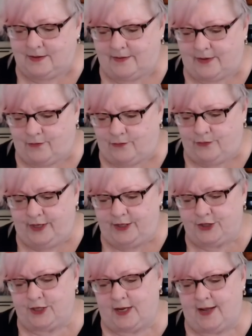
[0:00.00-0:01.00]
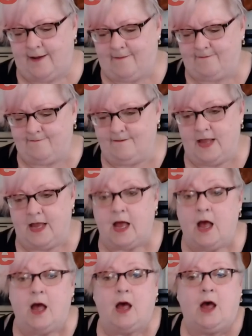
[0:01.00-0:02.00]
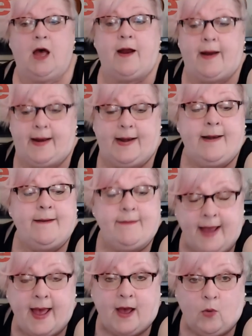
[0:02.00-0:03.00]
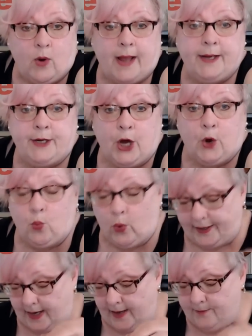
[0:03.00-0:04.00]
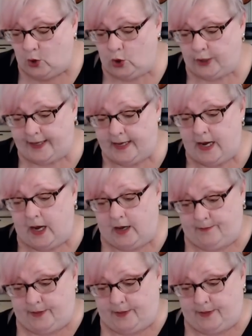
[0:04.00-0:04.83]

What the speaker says: Ridged. All right, now I know what I'm hooking up.